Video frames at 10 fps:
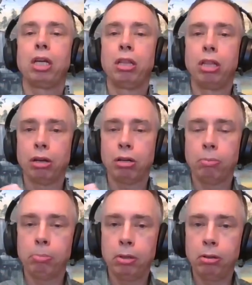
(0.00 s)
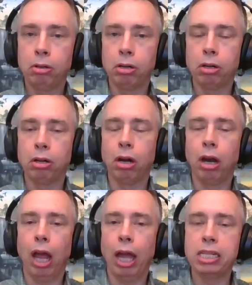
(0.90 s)
their computer
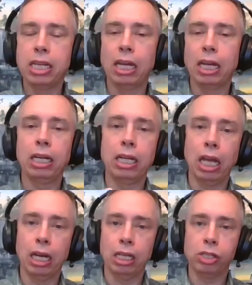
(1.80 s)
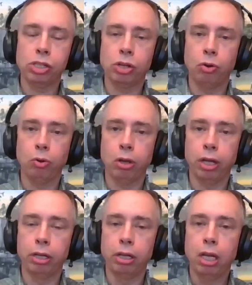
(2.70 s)
identity getting
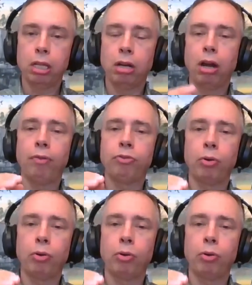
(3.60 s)
stolen. They don't have to